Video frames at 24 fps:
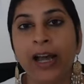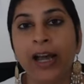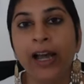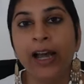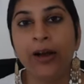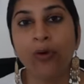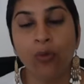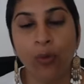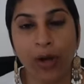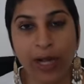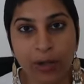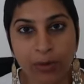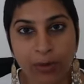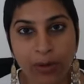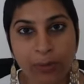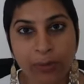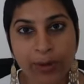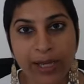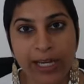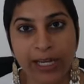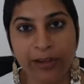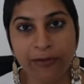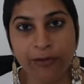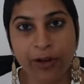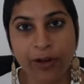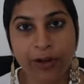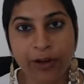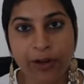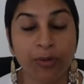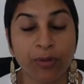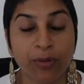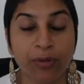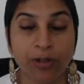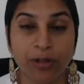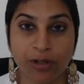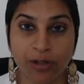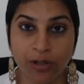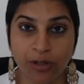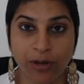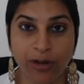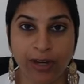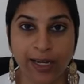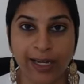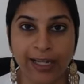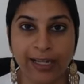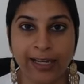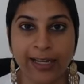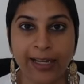And while we're waiting for everyone to
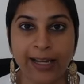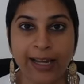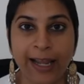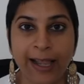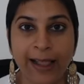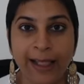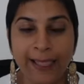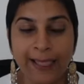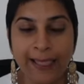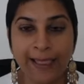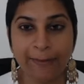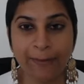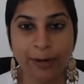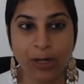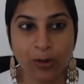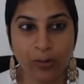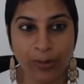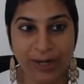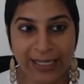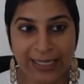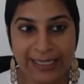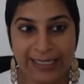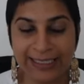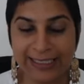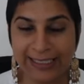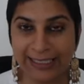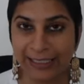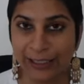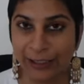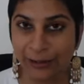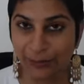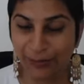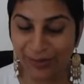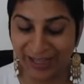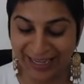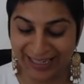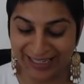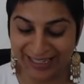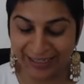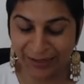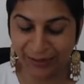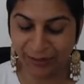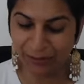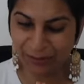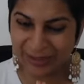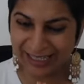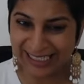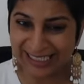join in, let me quickly tell you that,
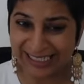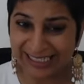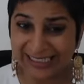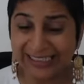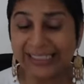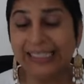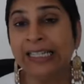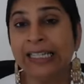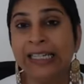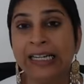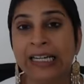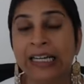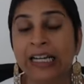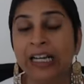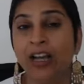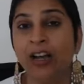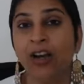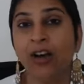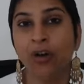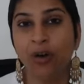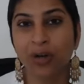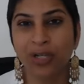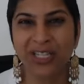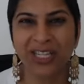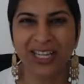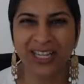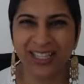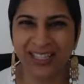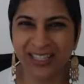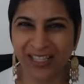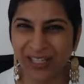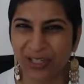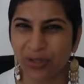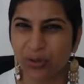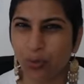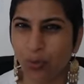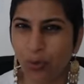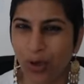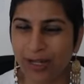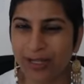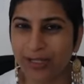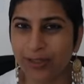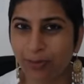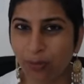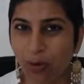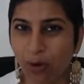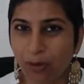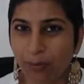hosting is just one
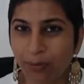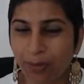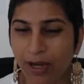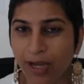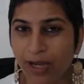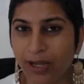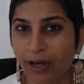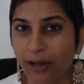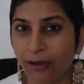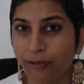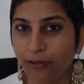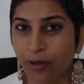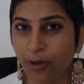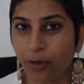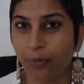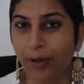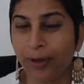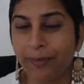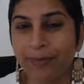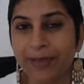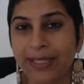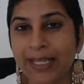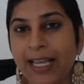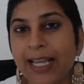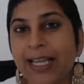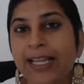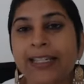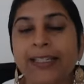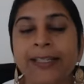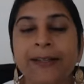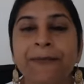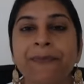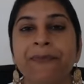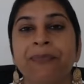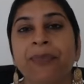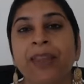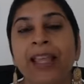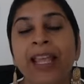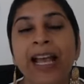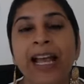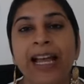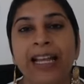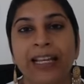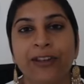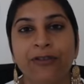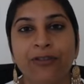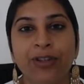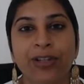small part of your website.
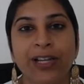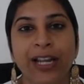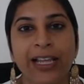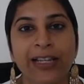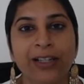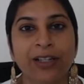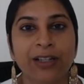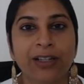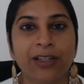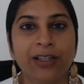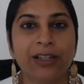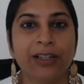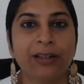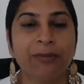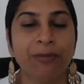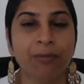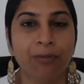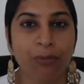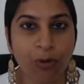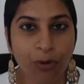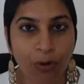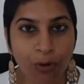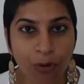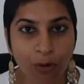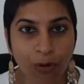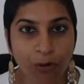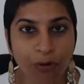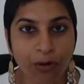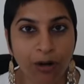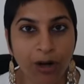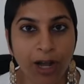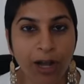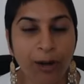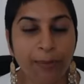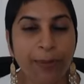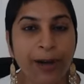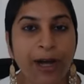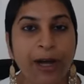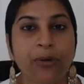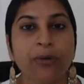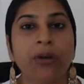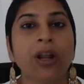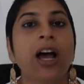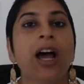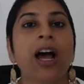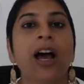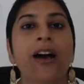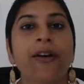And if you'd like to learn more
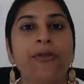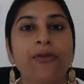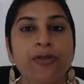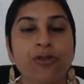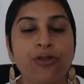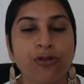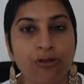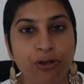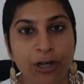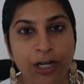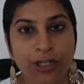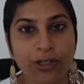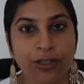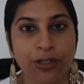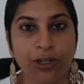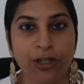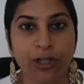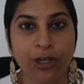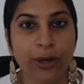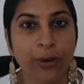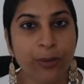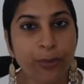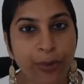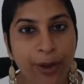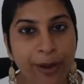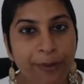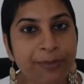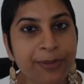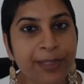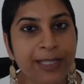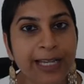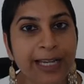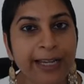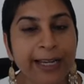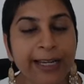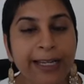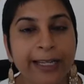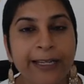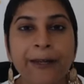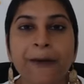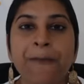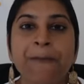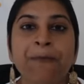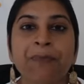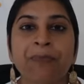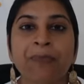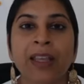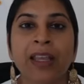about how to structure your website,